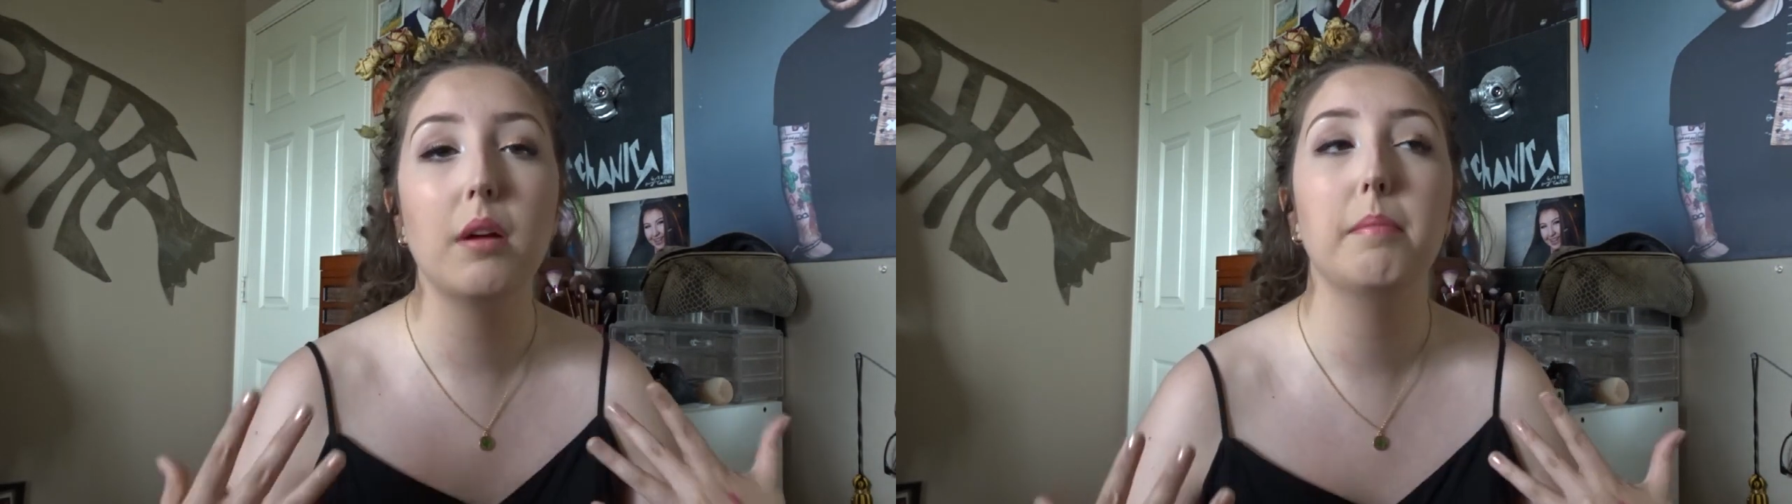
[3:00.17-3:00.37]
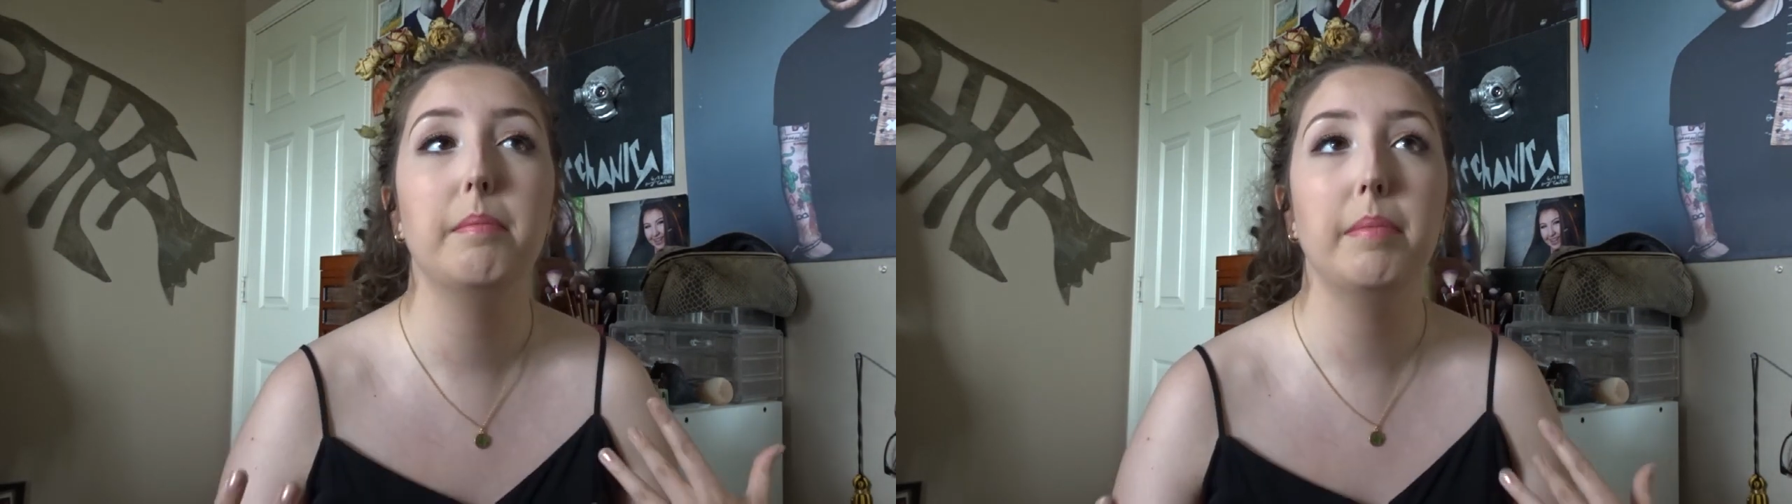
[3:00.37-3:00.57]

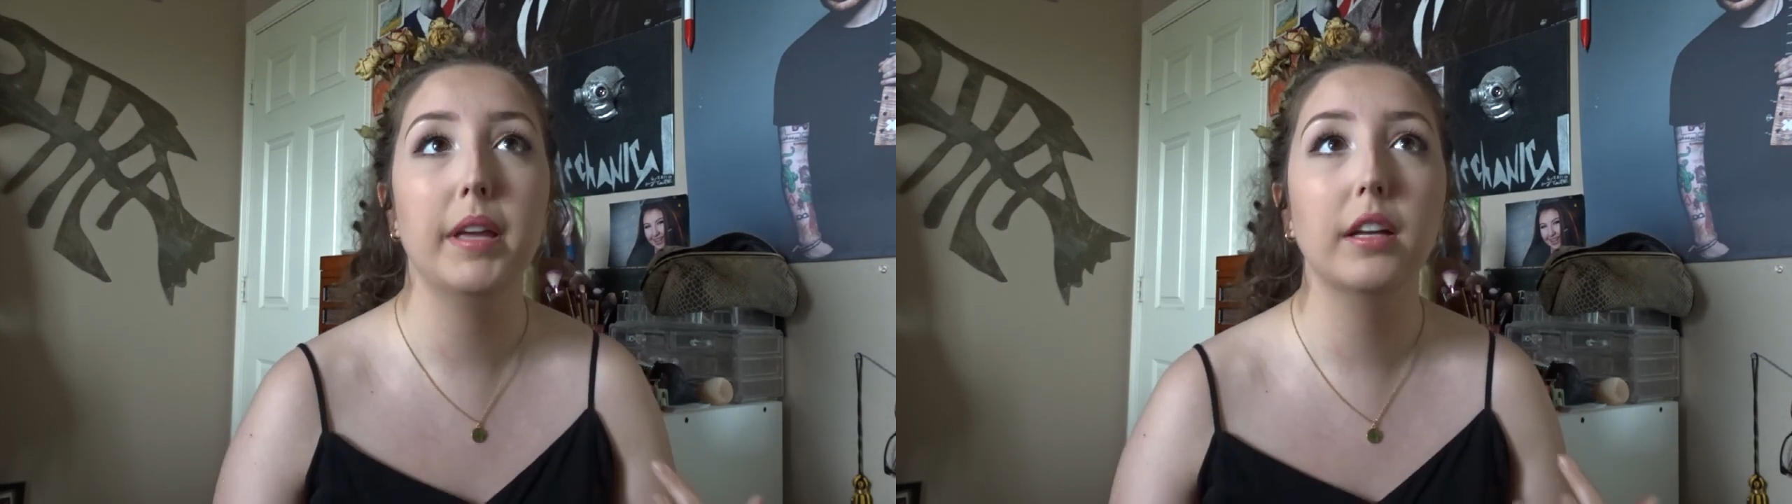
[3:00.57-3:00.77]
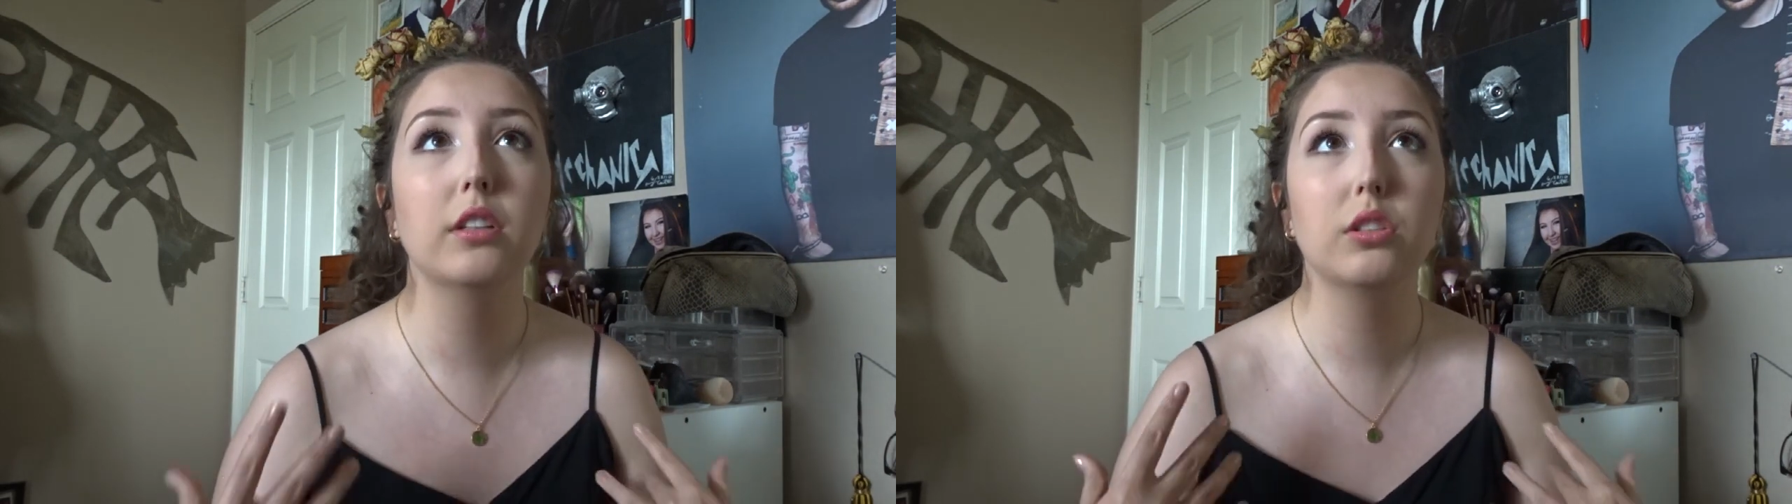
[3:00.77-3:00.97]
a
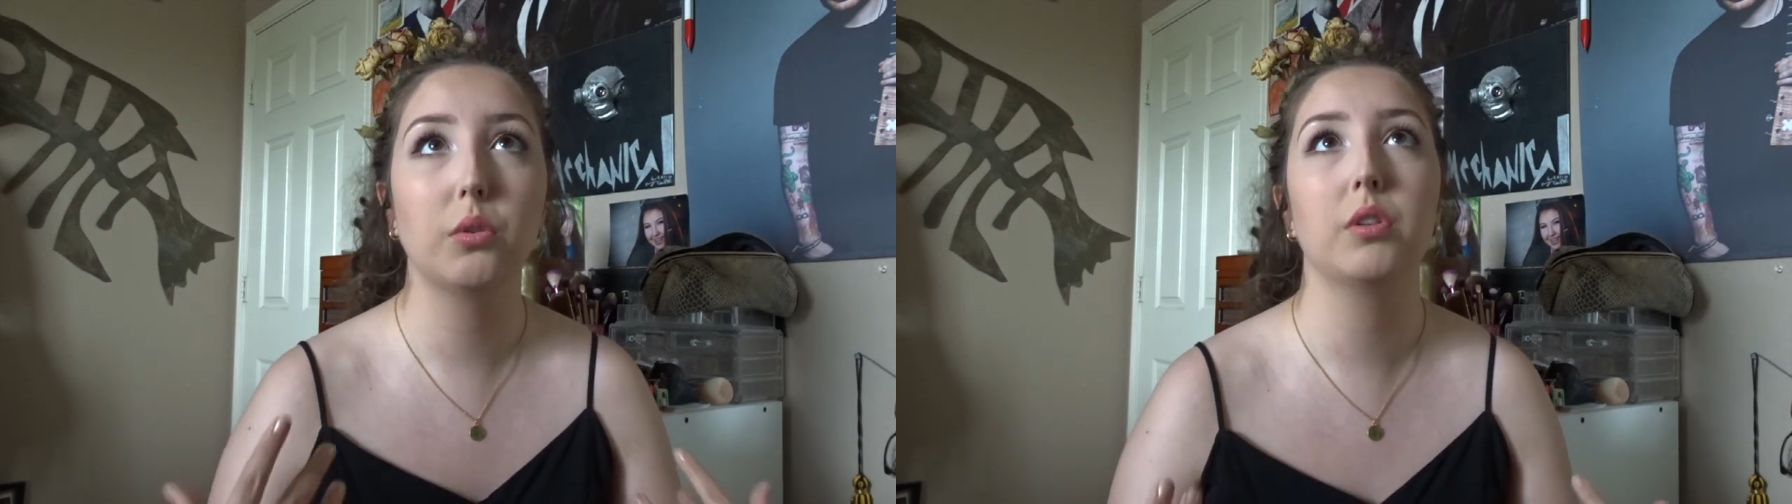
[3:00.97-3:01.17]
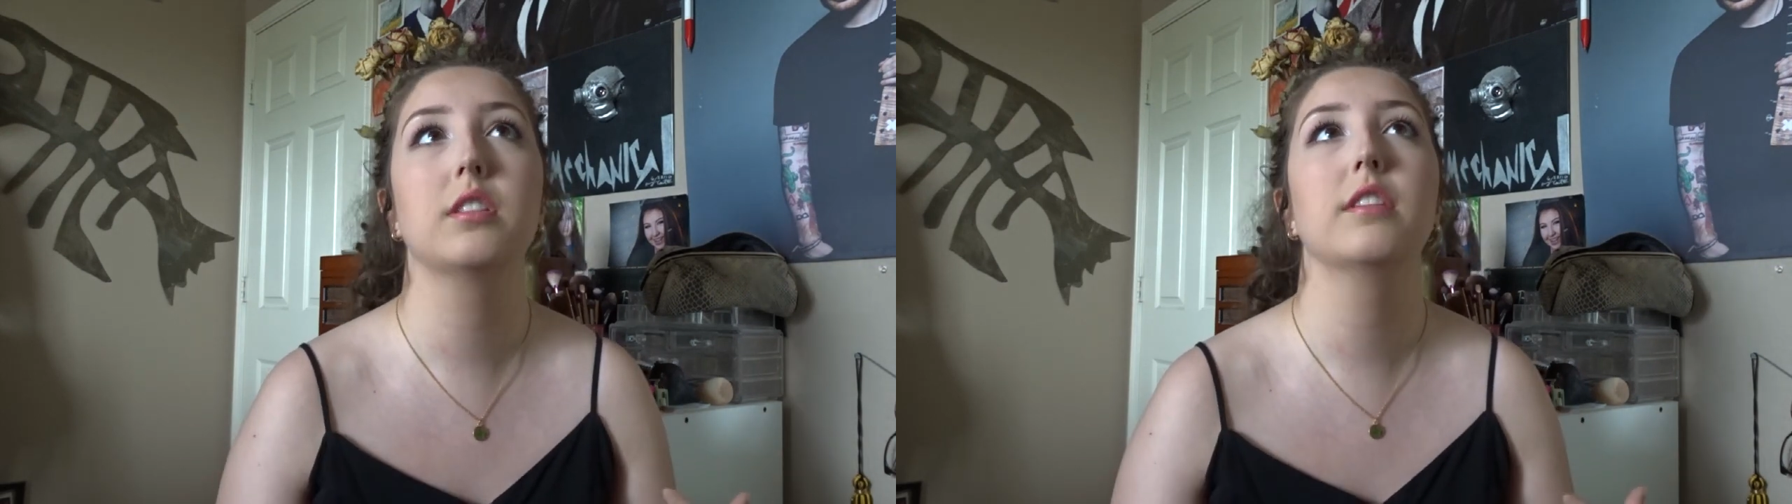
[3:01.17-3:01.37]
big
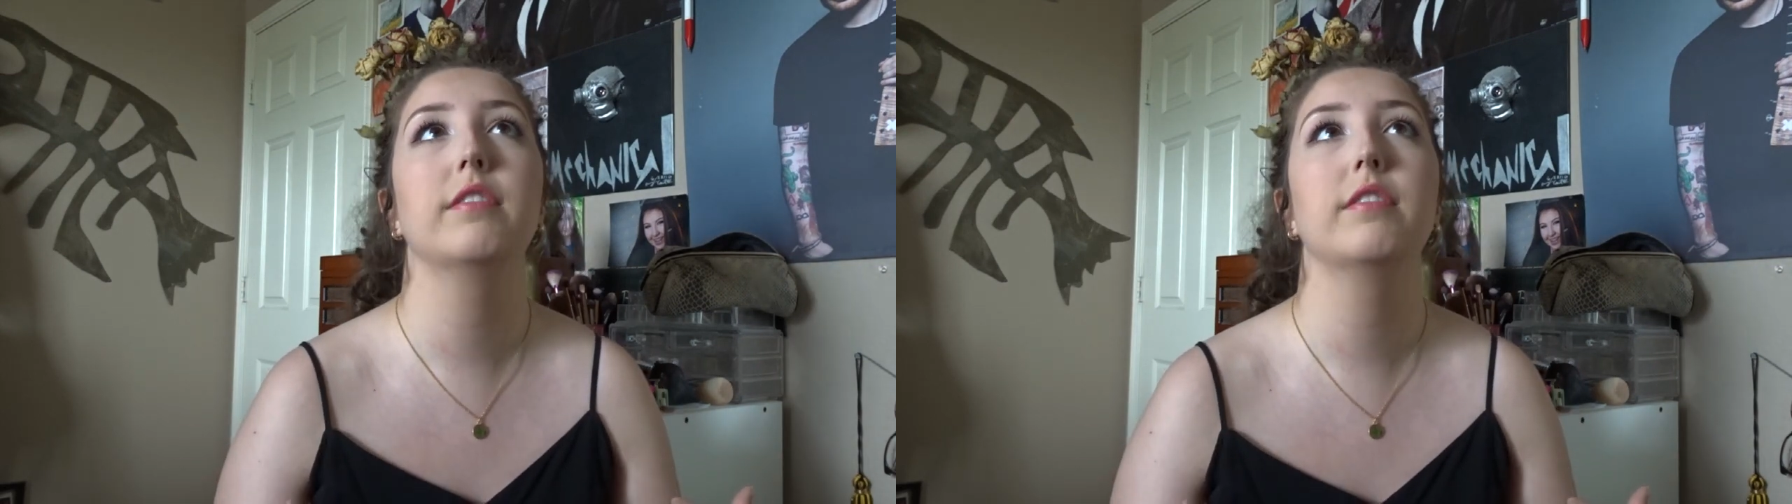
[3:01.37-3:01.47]
source